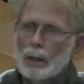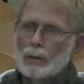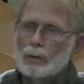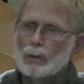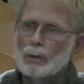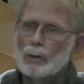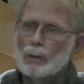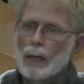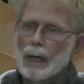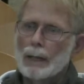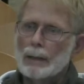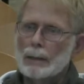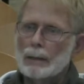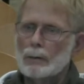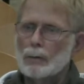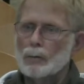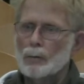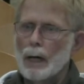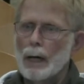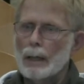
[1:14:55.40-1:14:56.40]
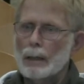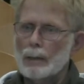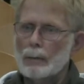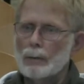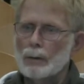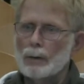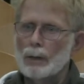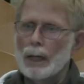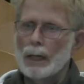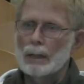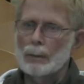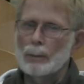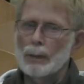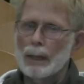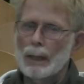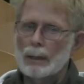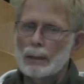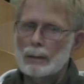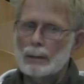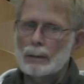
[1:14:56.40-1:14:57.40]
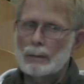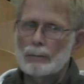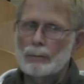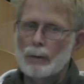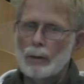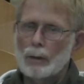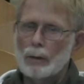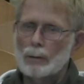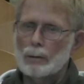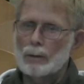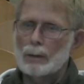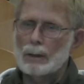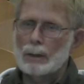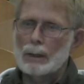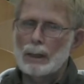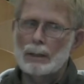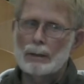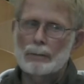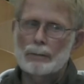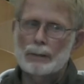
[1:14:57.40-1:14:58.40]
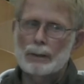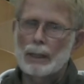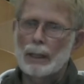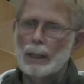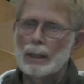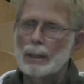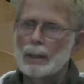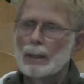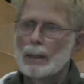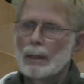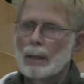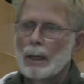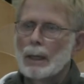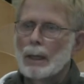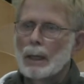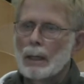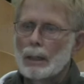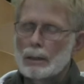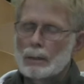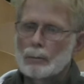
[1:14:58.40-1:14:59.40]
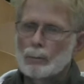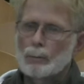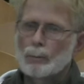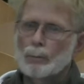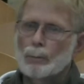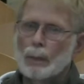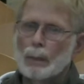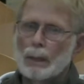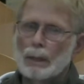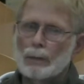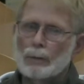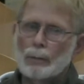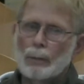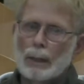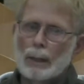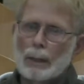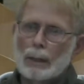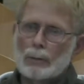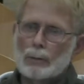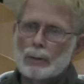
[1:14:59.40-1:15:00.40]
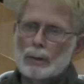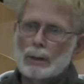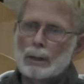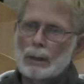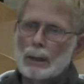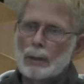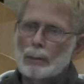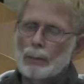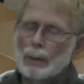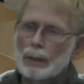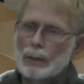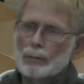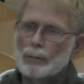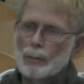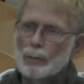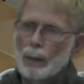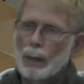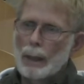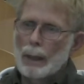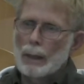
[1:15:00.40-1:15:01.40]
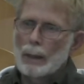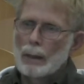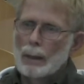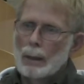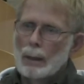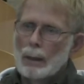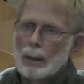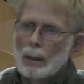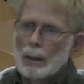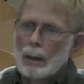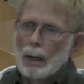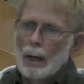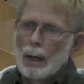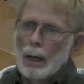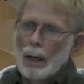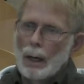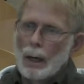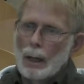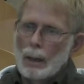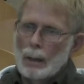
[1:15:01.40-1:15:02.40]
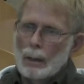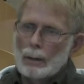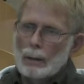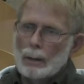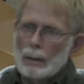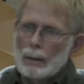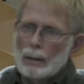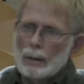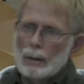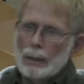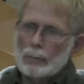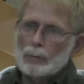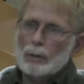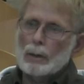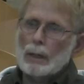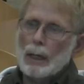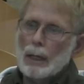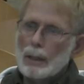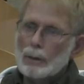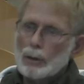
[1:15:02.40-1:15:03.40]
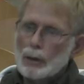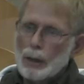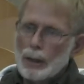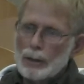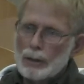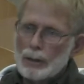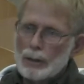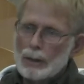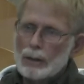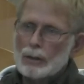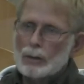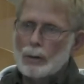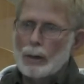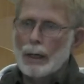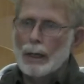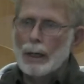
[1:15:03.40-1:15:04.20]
two-axis tracker with 90 panels that follows the sun every day. It pays for my electricity, it pays for my electric car charging, so I